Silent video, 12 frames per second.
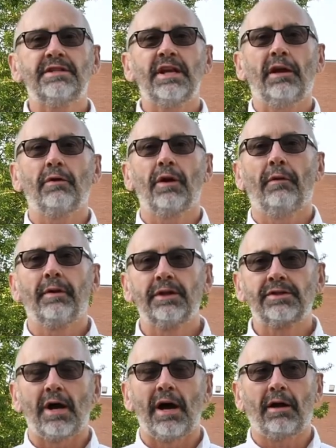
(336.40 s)
segment I want
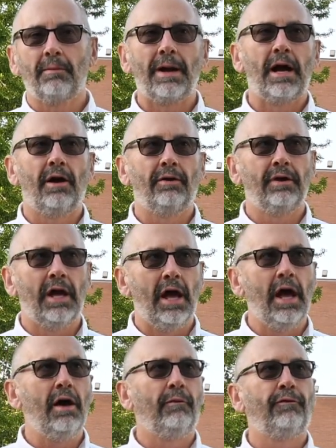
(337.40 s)
to talk about a
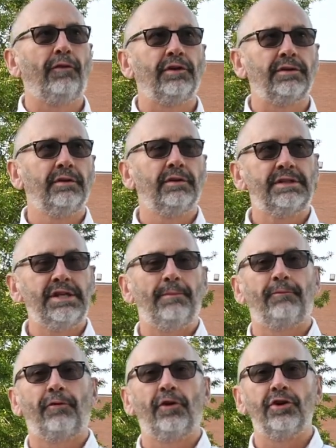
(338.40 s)
helpful
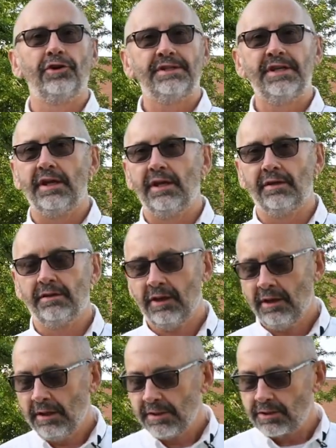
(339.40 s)
tip for your teen.
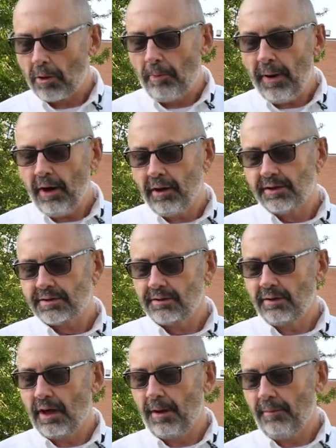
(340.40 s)
So parents,
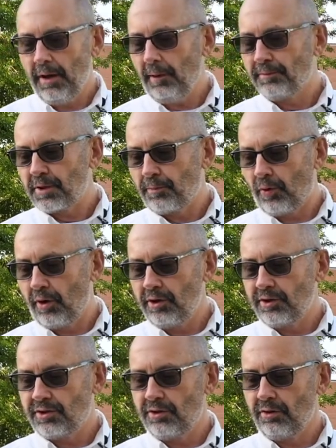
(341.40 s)
help support
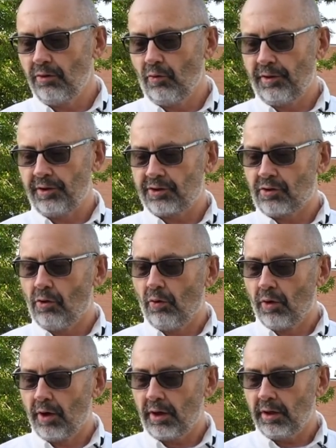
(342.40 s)
your student with their
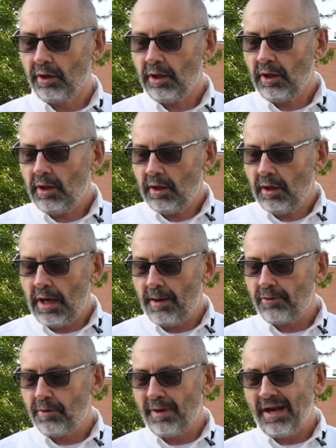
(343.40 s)
schoolwork.
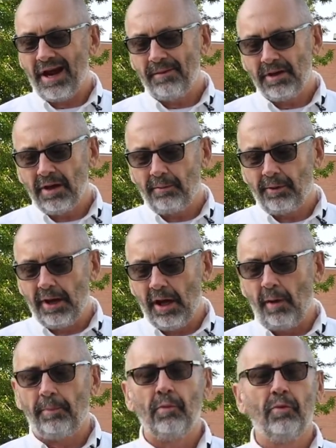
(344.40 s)
You may not be able to
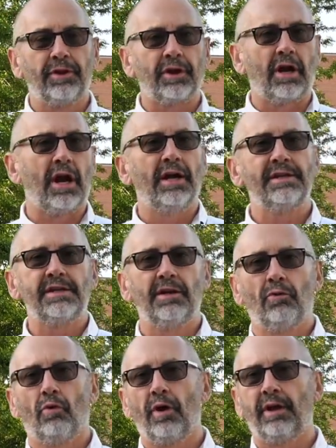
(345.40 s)
help them with the
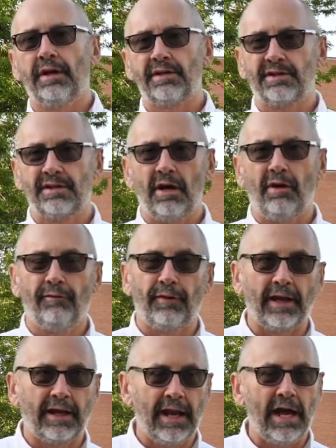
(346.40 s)
content work itself,
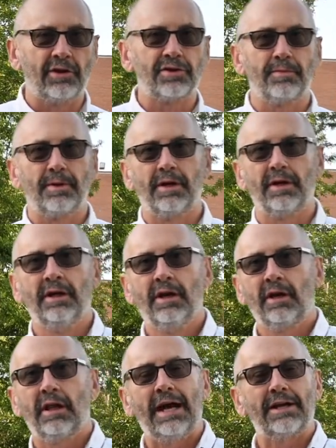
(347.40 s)
like an algebra
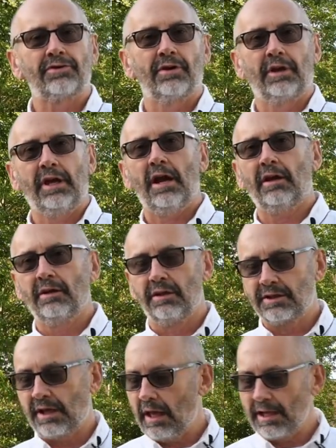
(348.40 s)
class or a
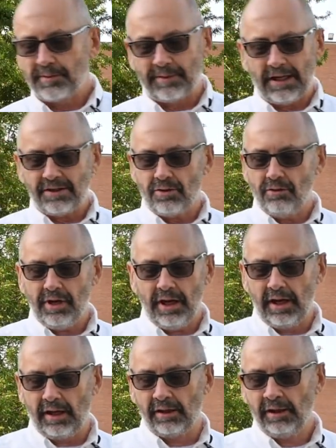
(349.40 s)
calculus class, but that's
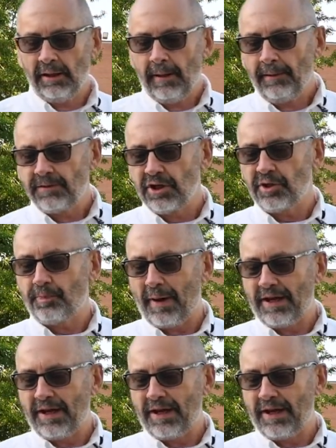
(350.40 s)
okay. Just by